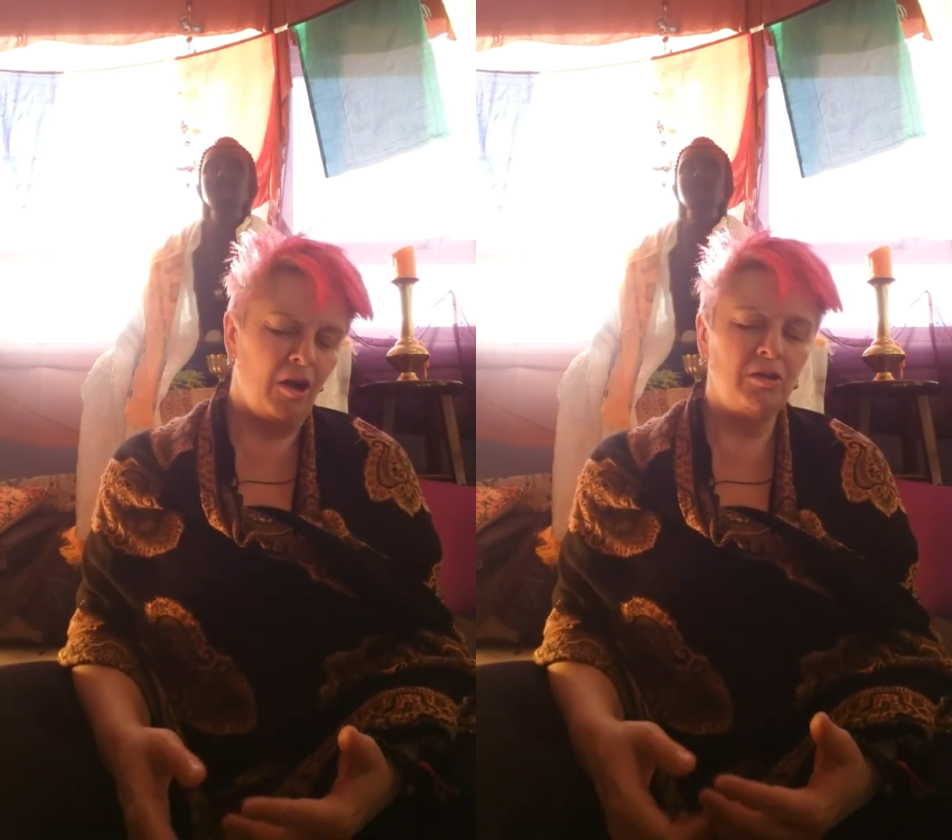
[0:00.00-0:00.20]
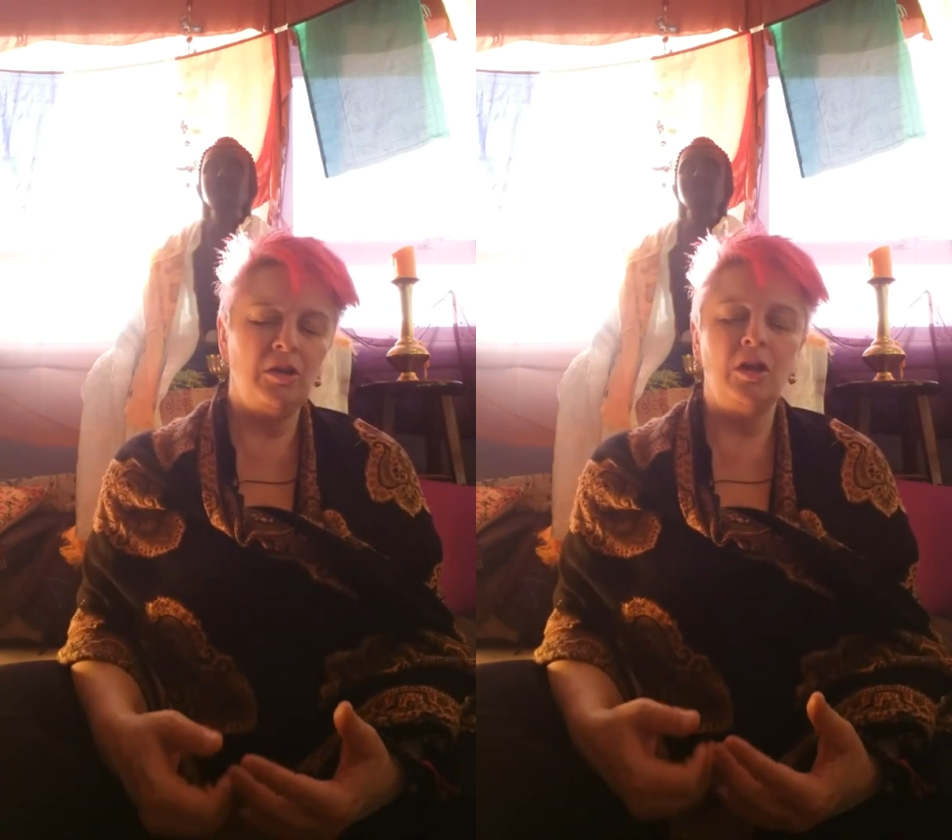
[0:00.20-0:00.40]

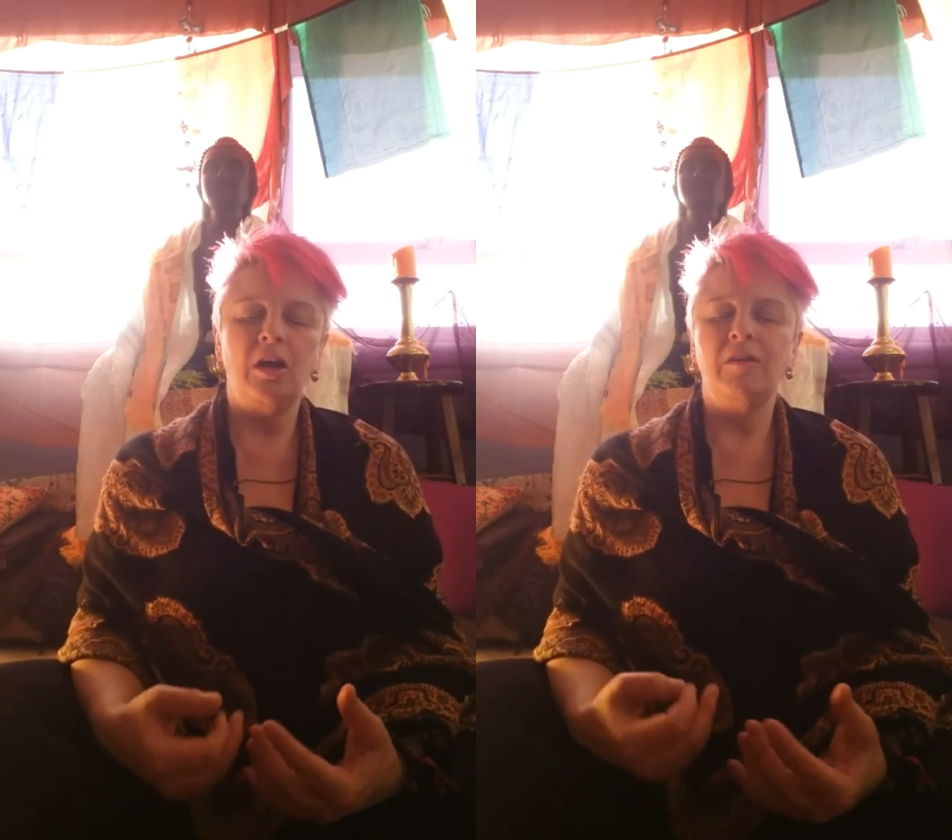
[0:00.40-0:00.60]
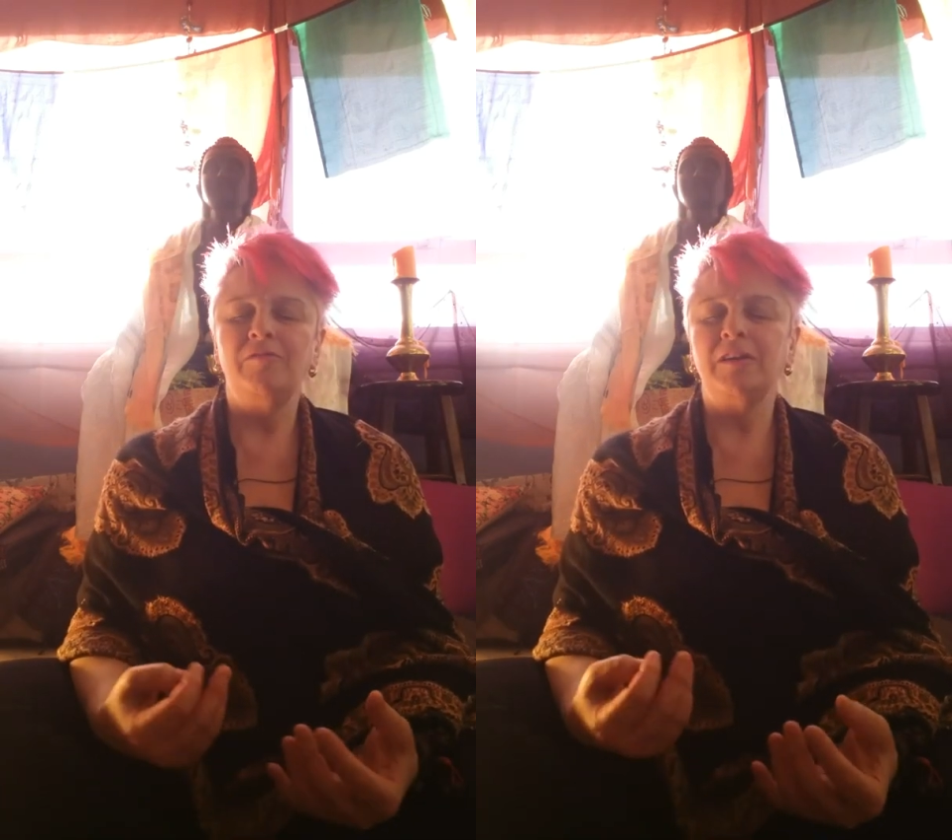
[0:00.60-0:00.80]
on
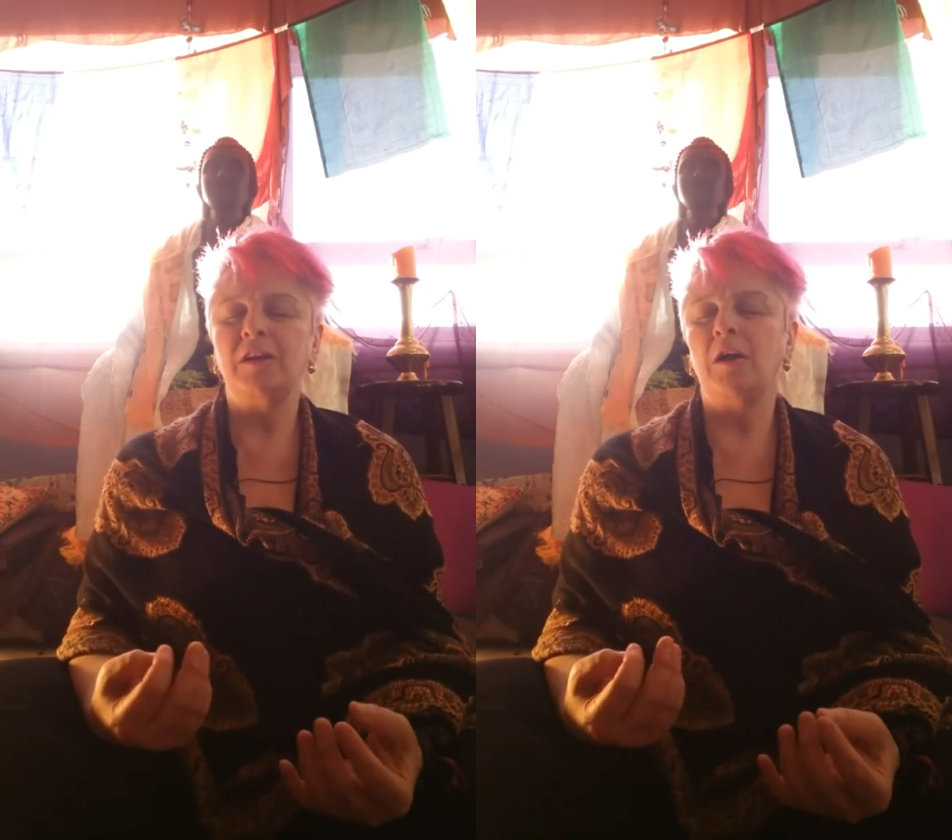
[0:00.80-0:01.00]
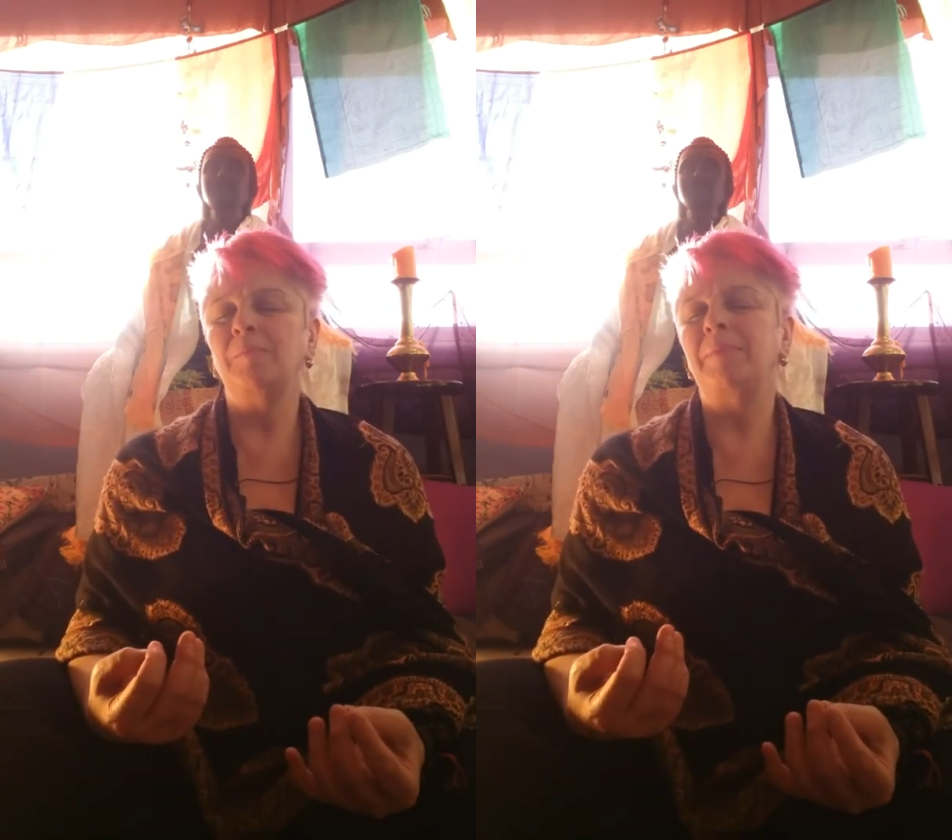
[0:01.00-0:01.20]
love
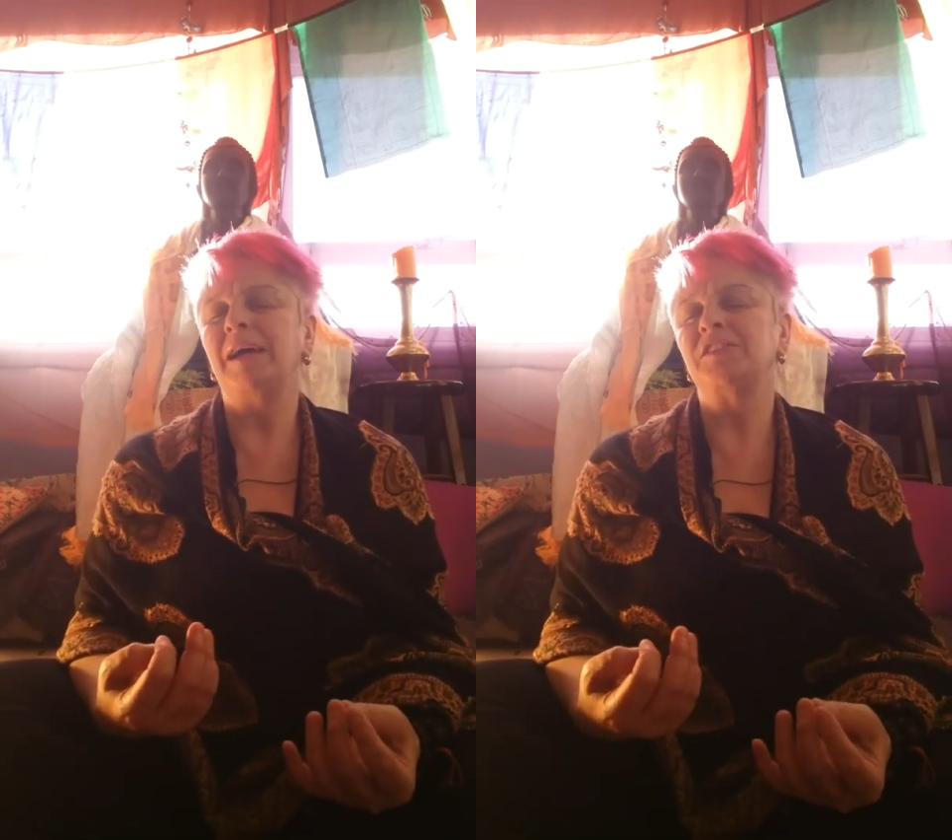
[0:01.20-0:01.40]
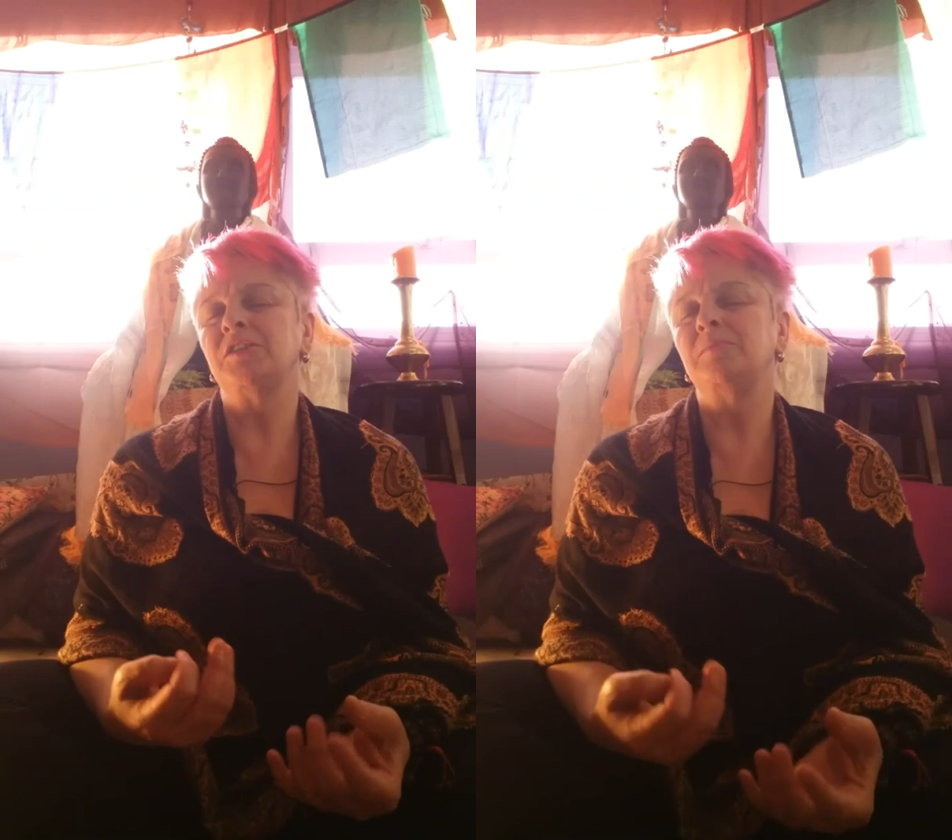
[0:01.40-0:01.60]
and
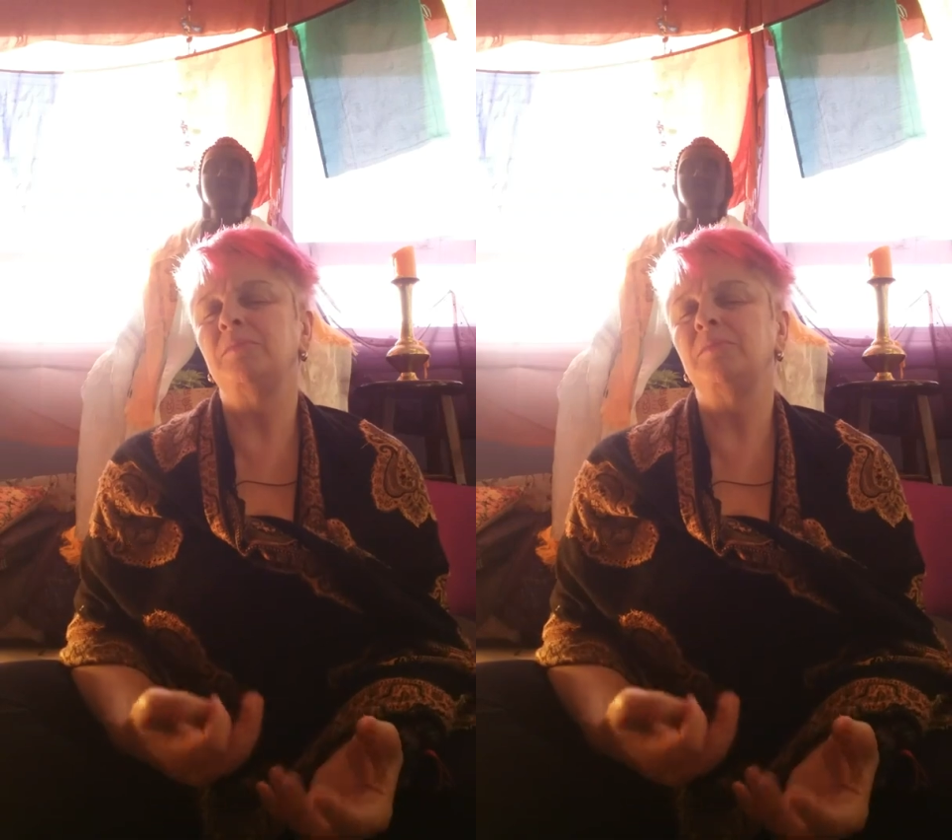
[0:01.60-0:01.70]
compassion